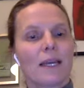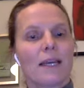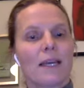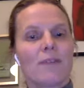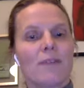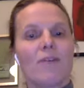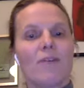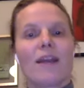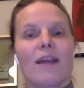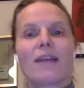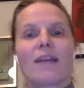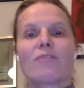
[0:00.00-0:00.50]

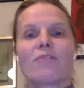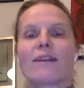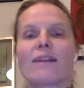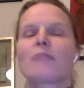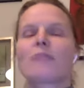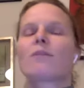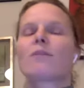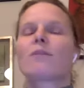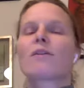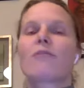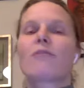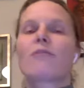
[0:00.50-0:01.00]
were
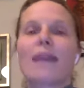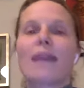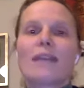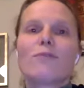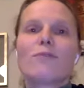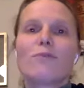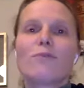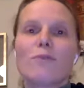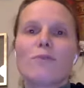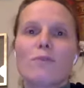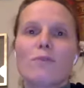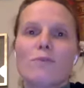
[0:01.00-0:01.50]
incredibly
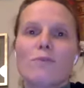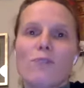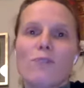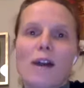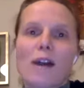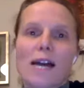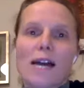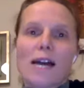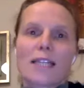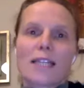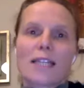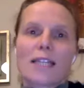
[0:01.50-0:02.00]
grateful for
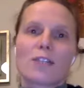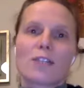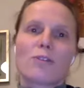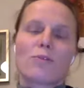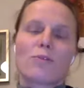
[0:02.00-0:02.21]
us